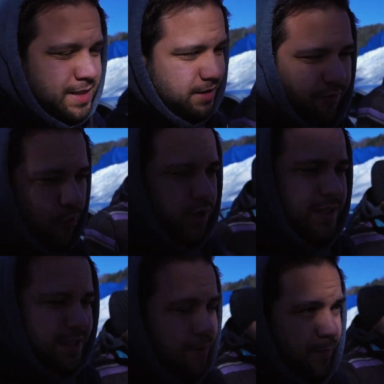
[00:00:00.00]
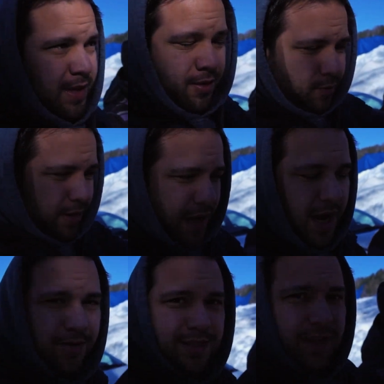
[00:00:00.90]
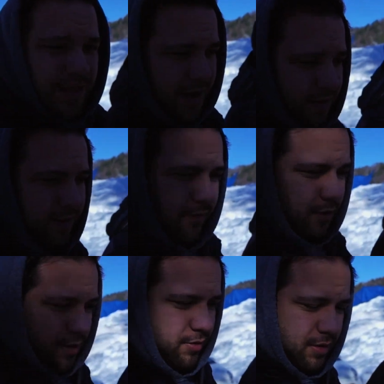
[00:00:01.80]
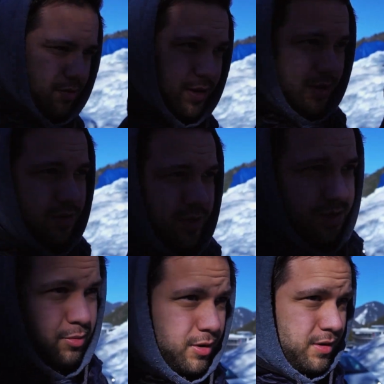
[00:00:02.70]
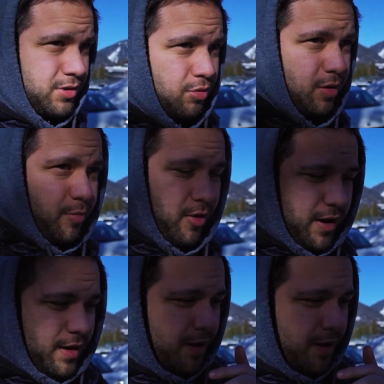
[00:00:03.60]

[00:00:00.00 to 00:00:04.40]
It's a forest with a house at the end for our really small, short break.